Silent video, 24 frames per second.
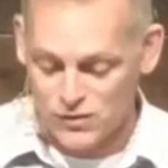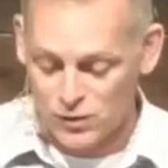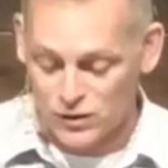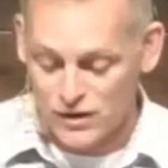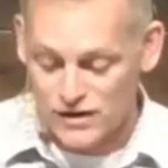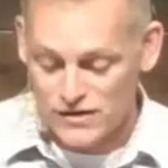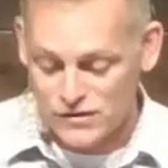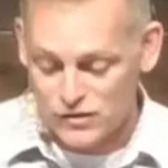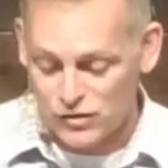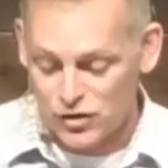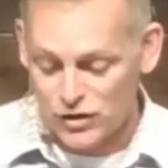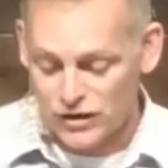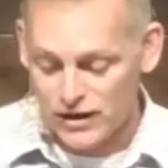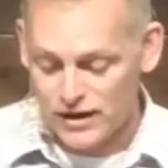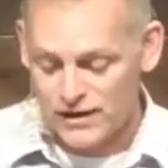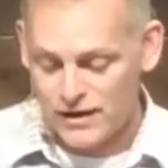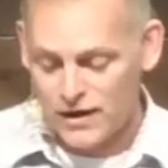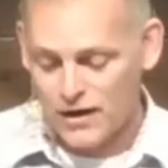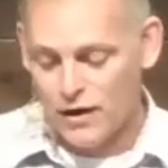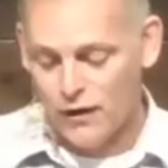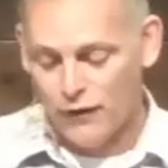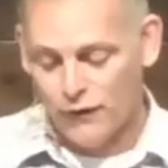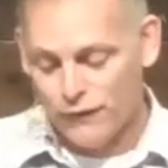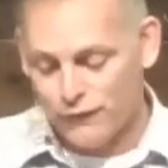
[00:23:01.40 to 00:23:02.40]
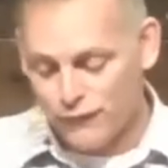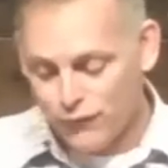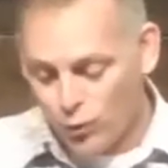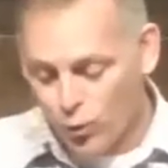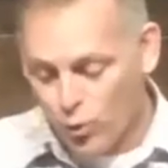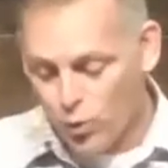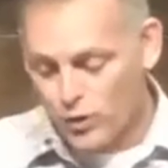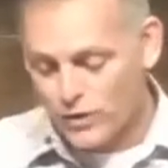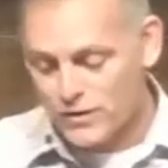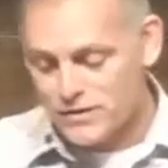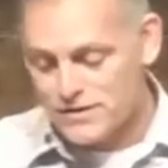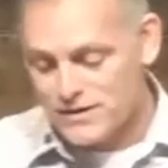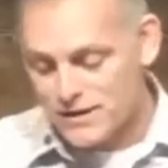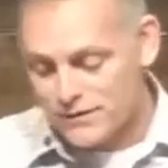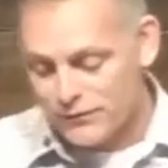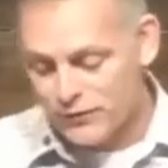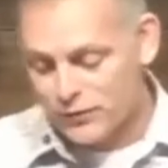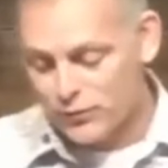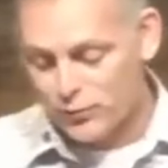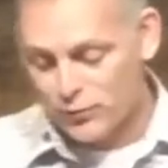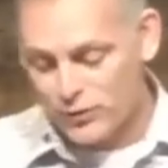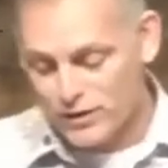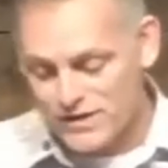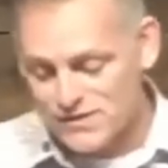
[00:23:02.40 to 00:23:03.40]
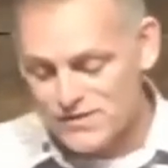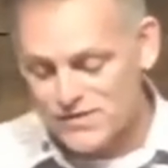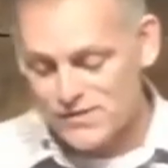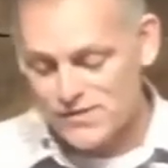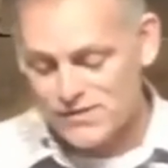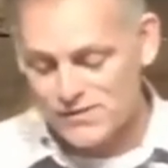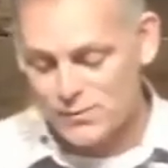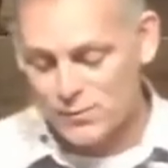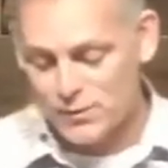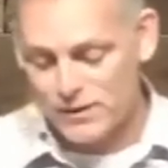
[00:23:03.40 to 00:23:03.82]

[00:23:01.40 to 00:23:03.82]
let's look at 4 different reasons